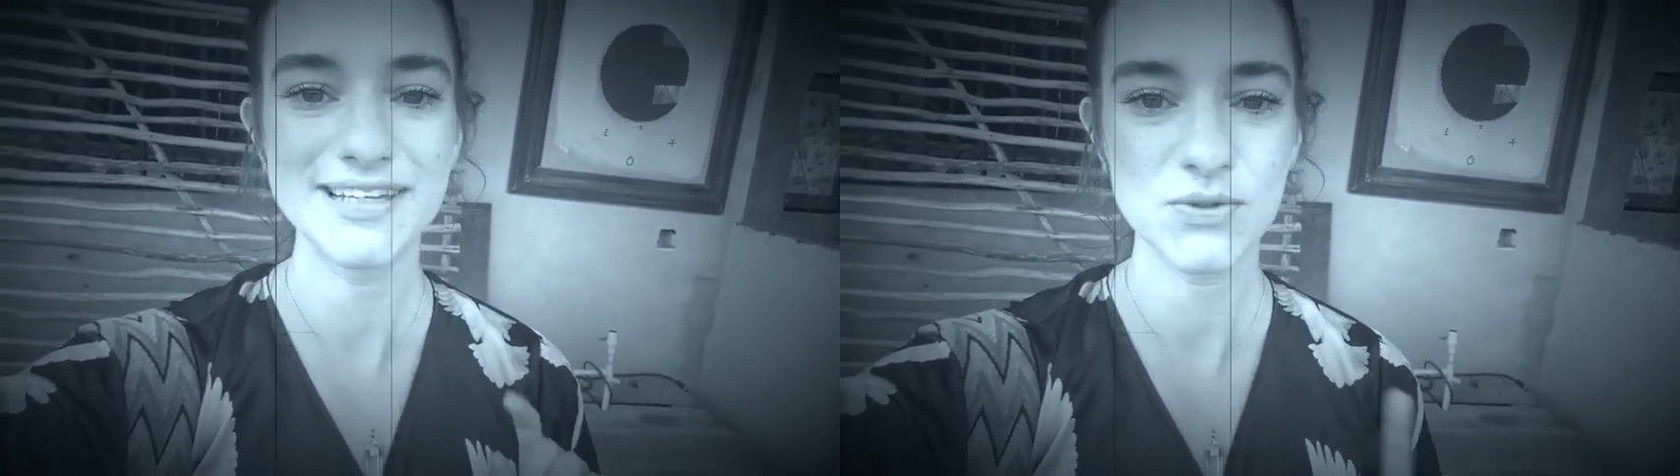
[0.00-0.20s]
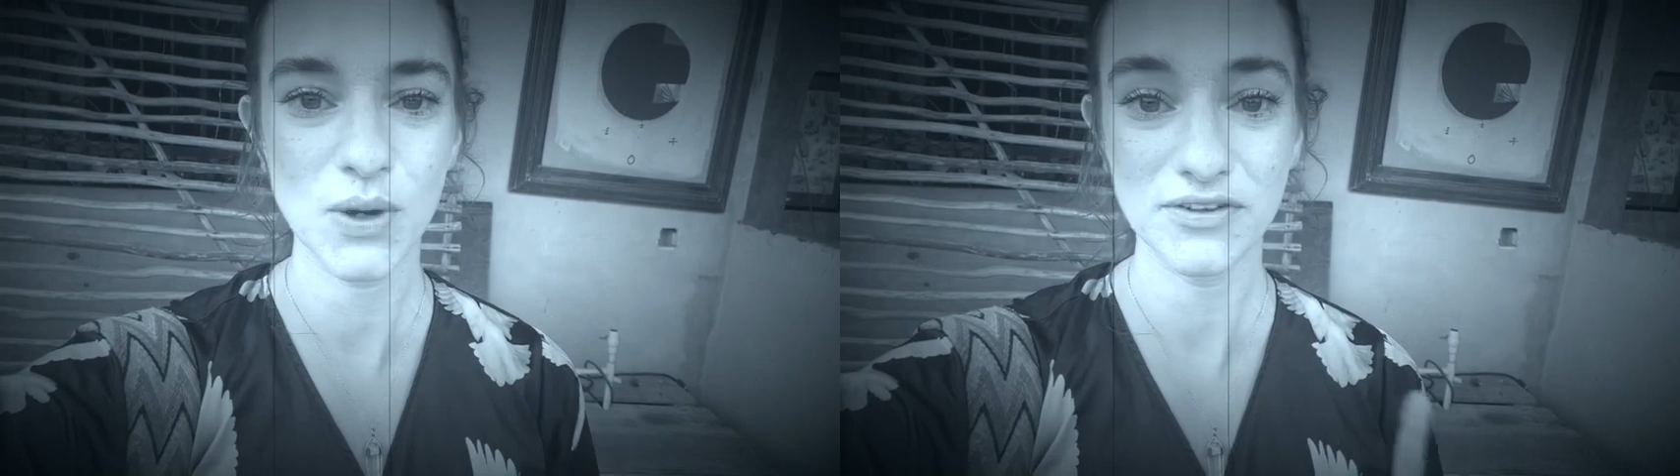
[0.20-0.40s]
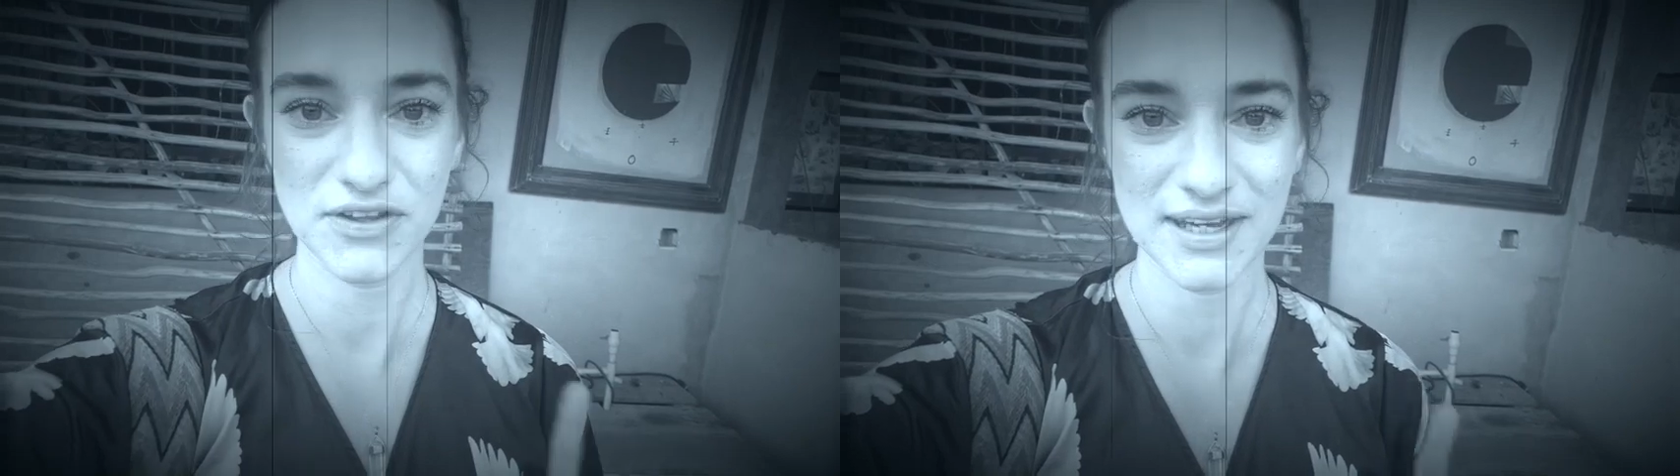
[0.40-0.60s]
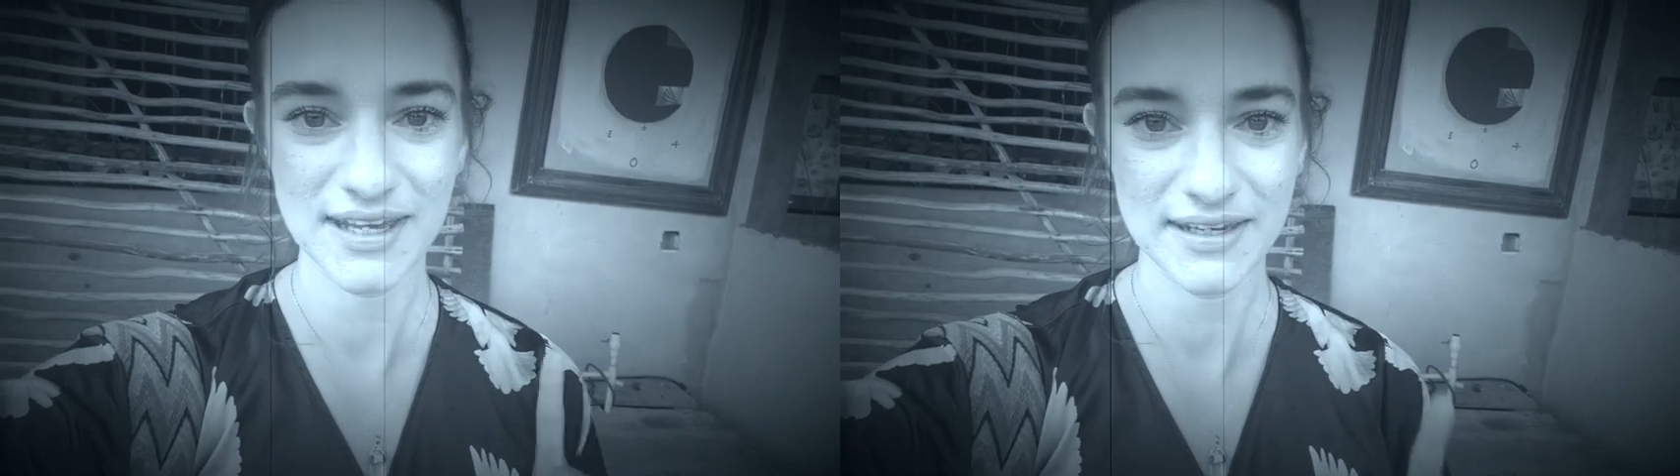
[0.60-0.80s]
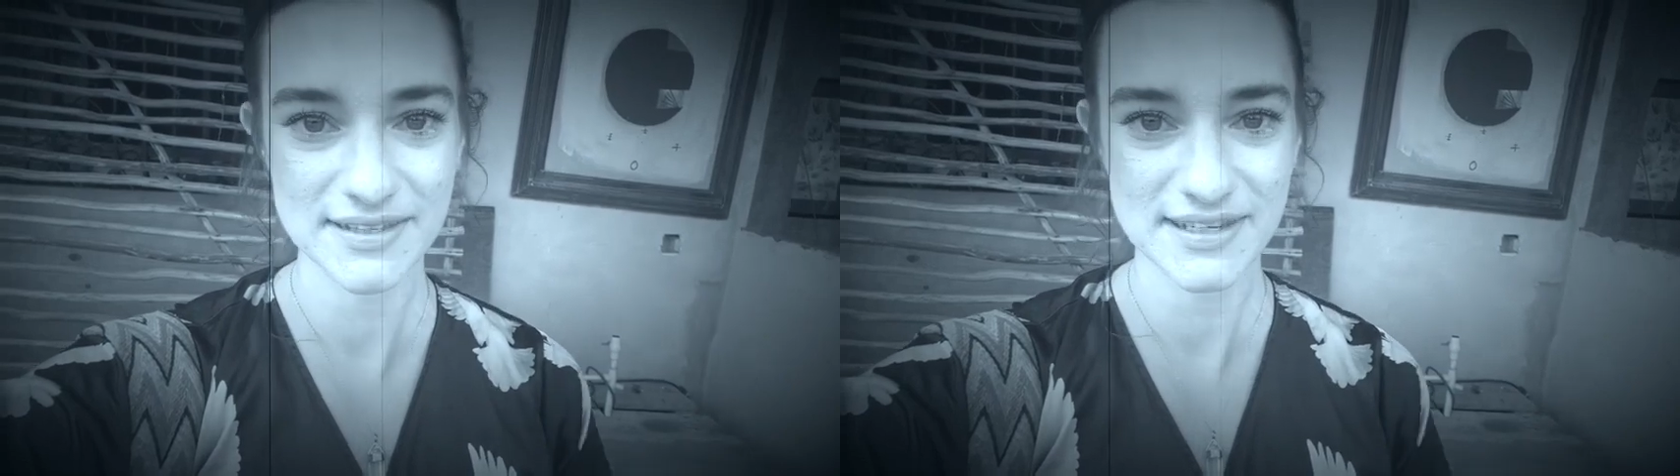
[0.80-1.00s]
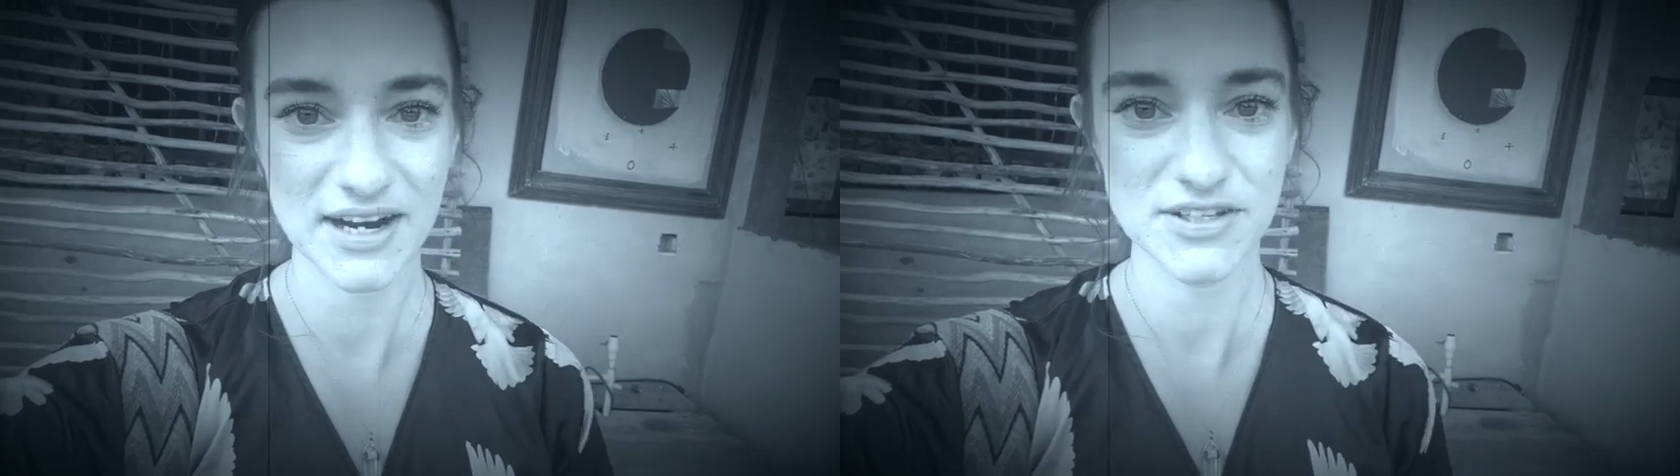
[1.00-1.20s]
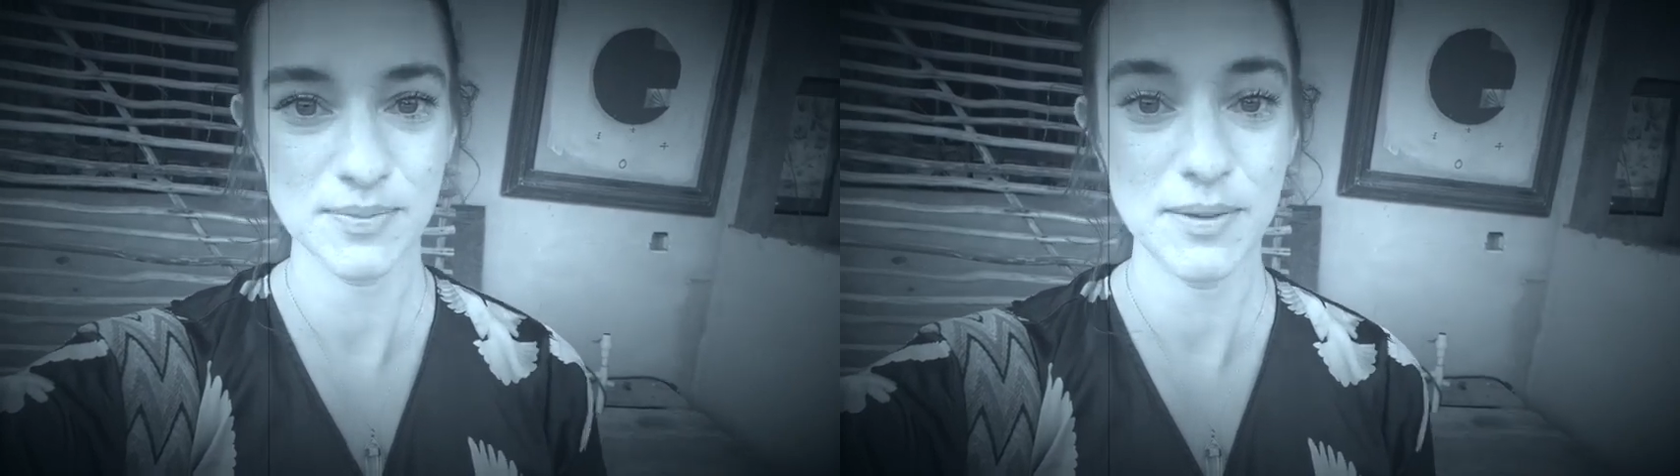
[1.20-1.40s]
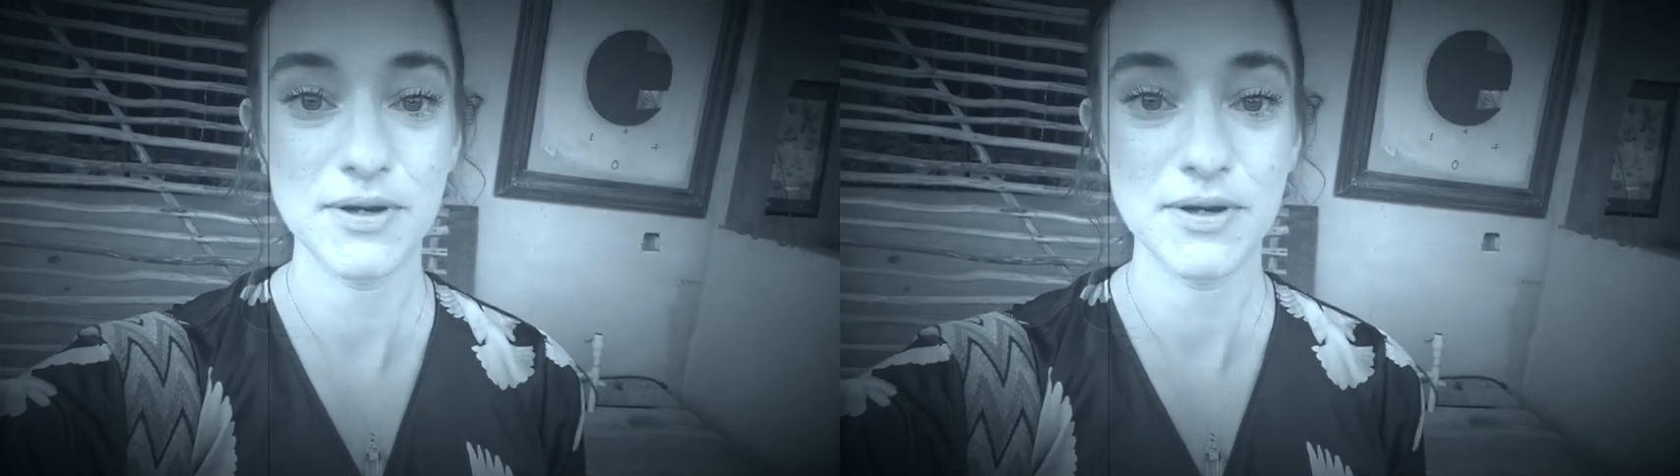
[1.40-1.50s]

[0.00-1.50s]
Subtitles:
least one thing a day that scares me,